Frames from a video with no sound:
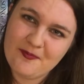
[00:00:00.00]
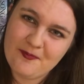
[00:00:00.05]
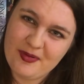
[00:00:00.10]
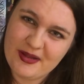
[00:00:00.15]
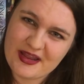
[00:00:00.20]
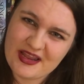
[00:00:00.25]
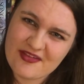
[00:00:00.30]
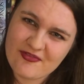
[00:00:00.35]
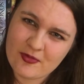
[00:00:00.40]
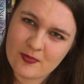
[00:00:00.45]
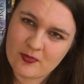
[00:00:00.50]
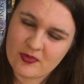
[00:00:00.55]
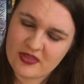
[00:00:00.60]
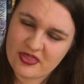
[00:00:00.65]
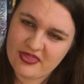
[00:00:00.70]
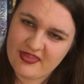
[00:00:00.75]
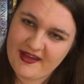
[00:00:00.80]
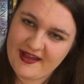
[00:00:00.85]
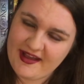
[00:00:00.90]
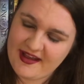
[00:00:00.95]
But even
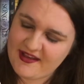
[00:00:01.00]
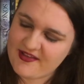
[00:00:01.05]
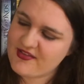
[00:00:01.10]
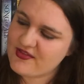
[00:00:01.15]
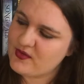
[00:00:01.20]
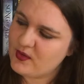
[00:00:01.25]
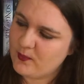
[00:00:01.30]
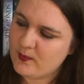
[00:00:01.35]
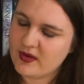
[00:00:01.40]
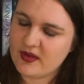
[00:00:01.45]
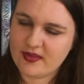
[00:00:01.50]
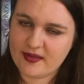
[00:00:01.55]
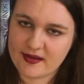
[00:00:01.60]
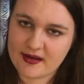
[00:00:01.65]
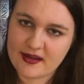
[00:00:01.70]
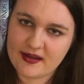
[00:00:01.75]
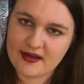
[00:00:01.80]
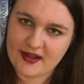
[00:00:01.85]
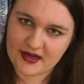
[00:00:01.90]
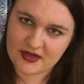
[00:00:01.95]
with that, I still really
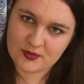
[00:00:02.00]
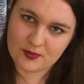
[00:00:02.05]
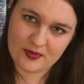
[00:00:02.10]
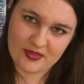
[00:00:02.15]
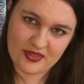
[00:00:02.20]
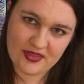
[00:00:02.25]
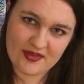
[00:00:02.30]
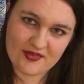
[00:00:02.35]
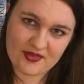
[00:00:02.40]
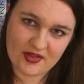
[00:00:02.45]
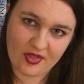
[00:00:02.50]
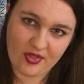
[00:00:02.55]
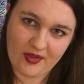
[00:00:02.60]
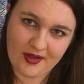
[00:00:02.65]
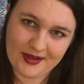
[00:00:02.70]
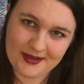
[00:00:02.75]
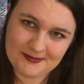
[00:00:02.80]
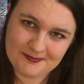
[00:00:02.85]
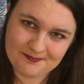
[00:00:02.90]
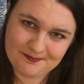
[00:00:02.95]
connect with this a
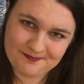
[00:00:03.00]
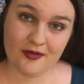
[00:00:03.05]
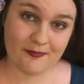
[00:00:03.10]
lot.